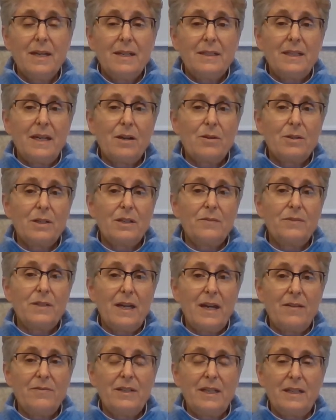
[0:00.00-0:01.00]
Now, if you
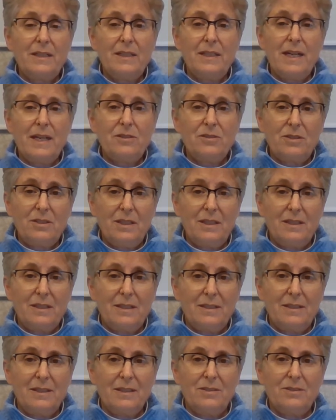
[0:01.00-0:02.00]
have an ADHD
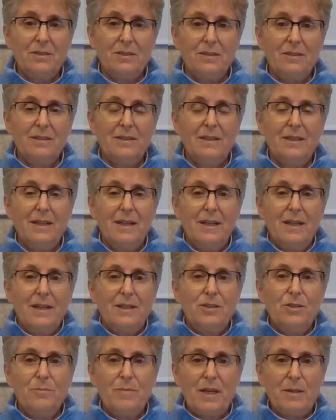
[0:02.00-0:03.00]
condition,
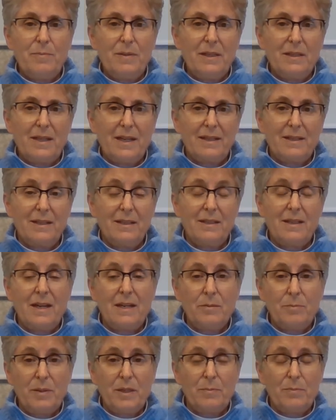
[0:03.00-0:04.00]
you may be like a lot
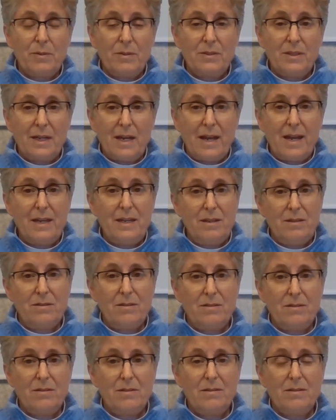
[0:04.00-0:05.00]
of people that I
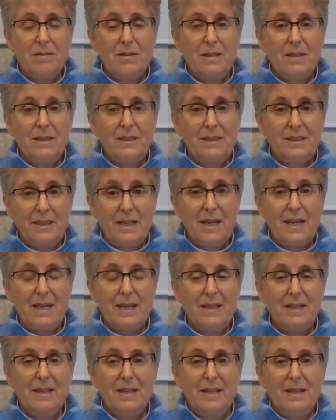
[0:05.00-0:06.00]
hear
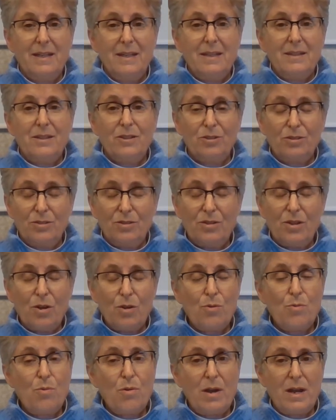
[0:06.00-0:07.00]
say, there's
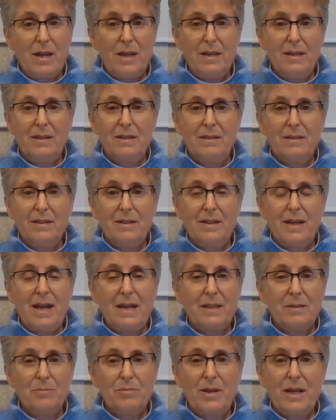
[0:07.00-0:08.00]
no way I
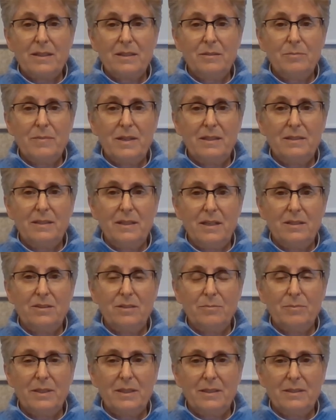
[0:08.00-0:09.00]
can practice
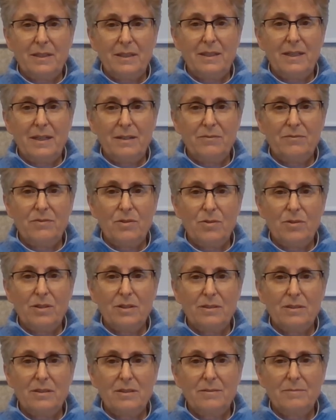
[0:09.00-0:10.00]
meditation because I can't
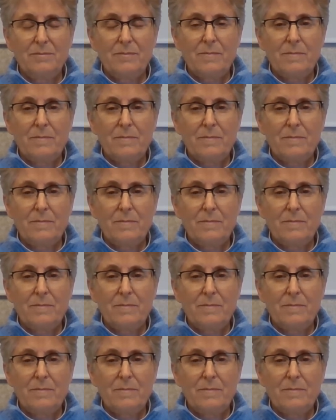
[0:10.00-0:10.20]
focus.